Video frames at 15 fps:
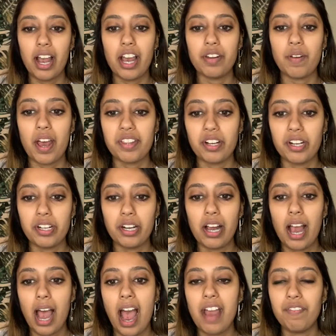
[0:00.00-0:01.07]

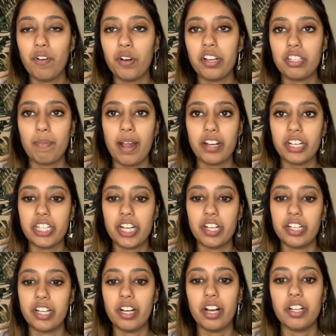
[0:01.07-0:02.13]
I focus my
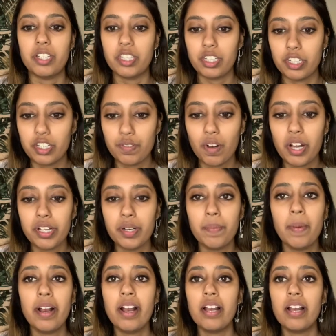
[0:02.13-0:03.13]
criteria on search volume.